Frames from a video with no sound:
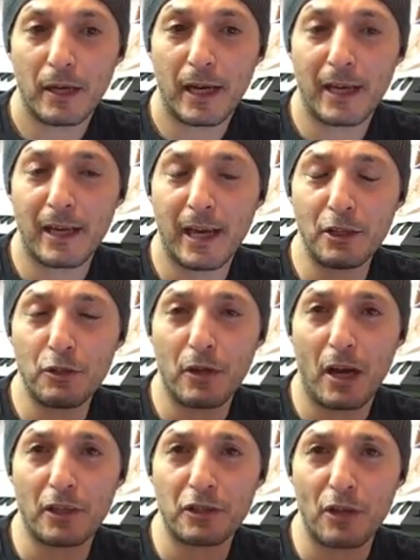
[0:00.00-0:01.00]
And as you
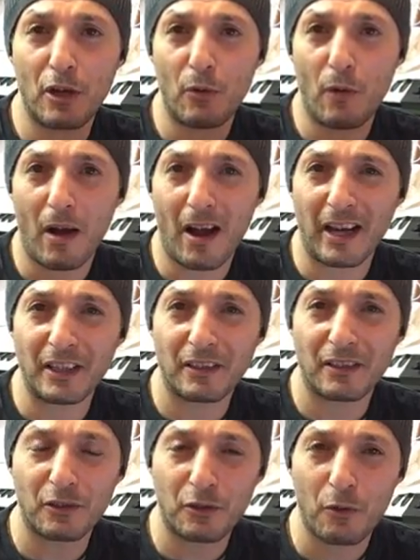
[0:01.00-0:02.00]
guys know, I
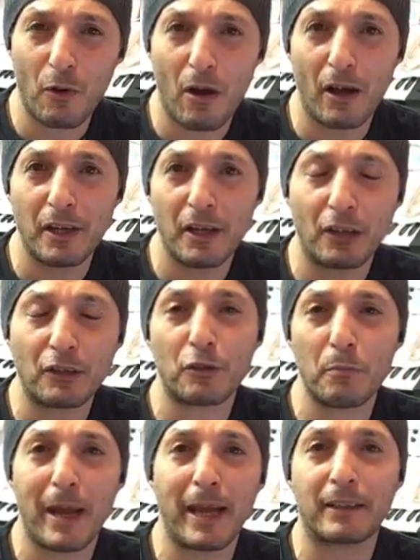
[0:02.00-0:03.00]
try not
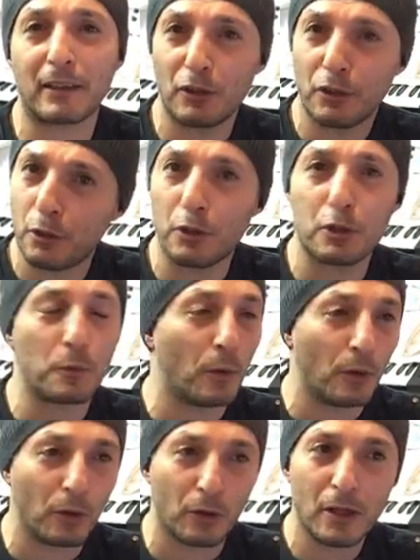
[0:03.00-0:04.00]
to make the
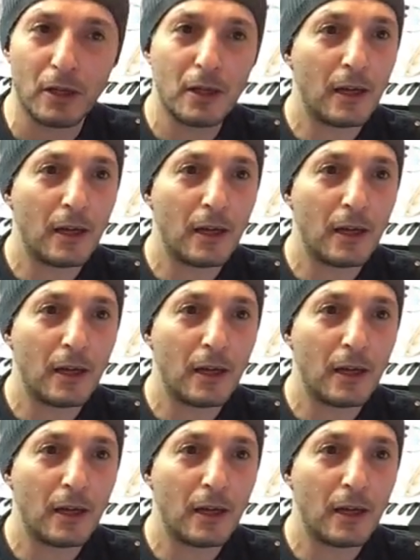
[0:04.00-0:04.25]
usual